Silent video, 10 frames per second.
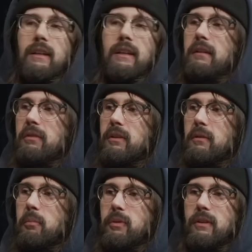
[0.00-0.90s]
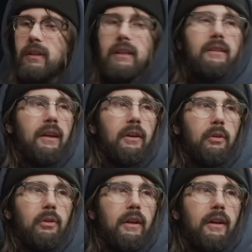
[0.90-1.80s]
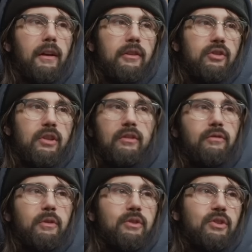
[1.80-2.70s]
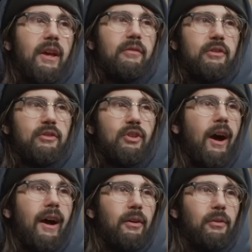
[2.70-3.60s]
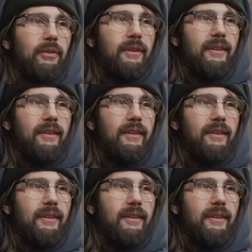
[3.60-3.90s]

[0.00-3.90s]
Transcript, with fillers: even the the detail a six foot seven child.